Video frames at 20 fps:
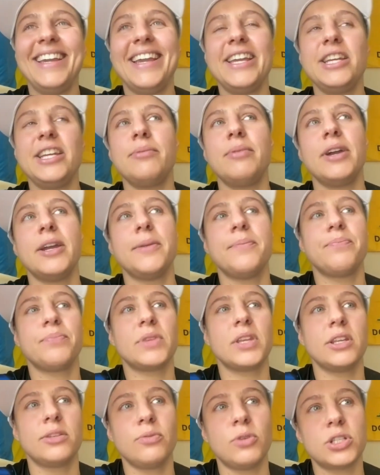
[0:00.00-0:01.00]
Anyway,
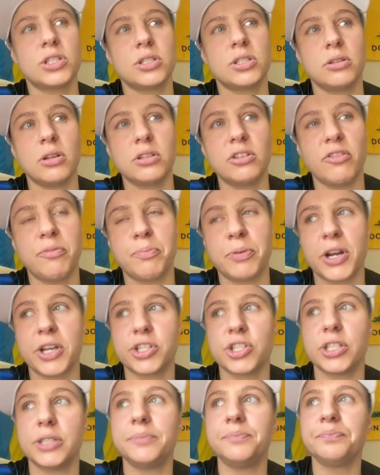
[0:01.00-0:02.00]
it was a lot of
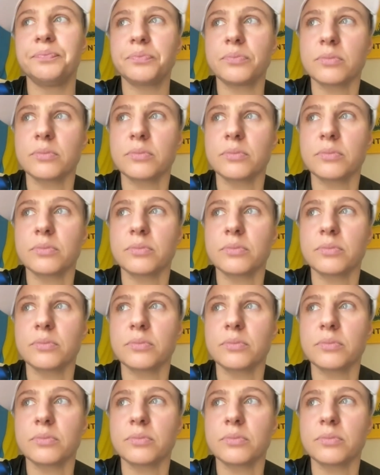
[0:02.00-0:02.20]
pressure.